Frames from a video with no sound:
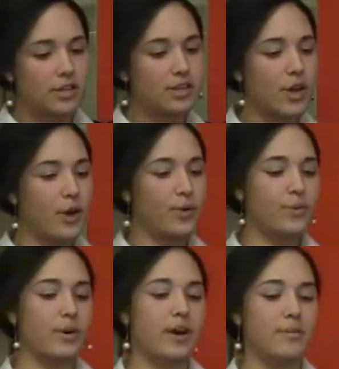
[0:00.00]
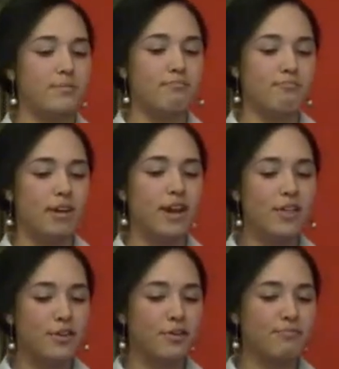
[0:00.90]
so
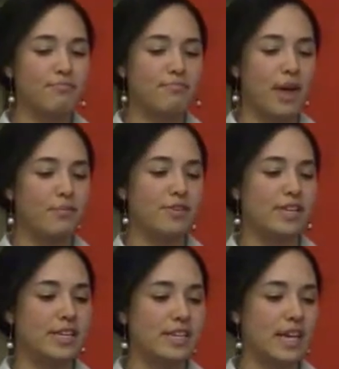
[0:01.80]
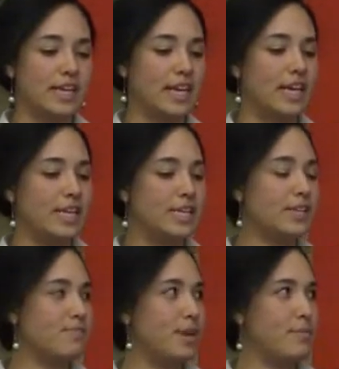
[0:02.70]
another emphasis technique
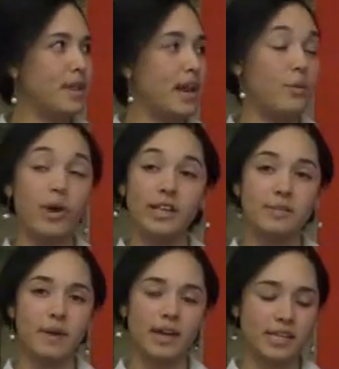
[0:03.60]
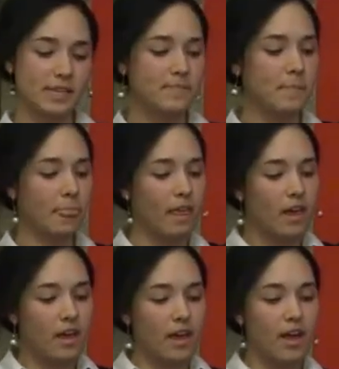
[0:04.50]
is manipulating white space.
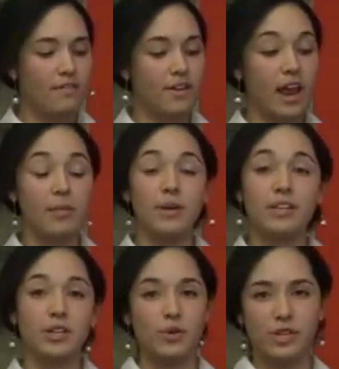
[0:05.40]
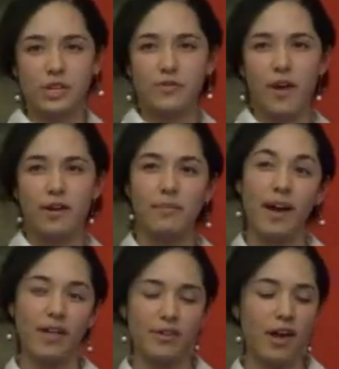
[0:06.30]
If an element is closely surrounded by
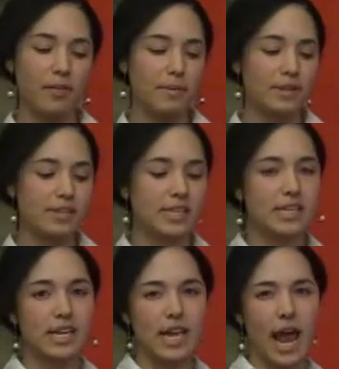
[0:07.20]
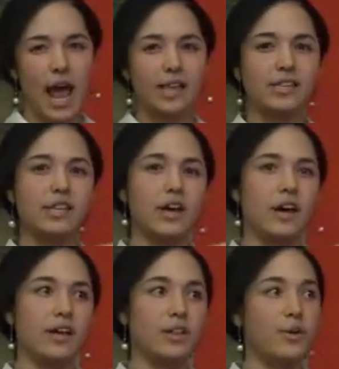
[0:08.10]
other elements, it has
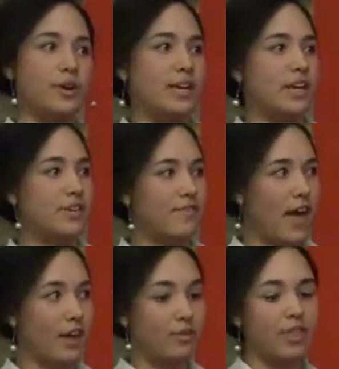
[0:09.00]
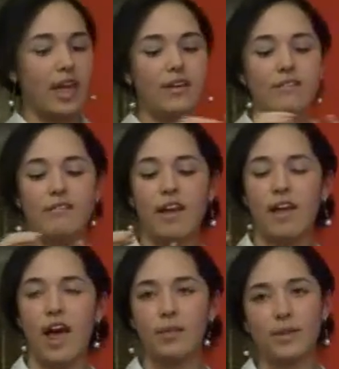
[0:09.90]
a lower attention value than
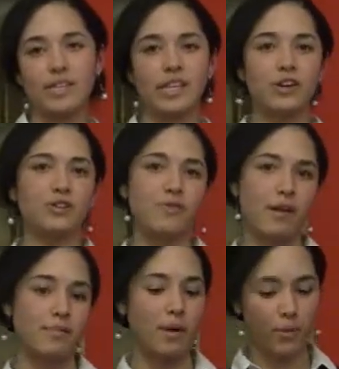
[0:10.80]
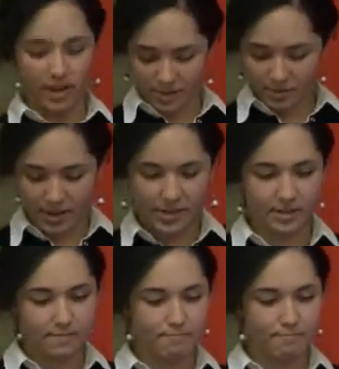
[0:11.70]
elements that are surrounded by white space.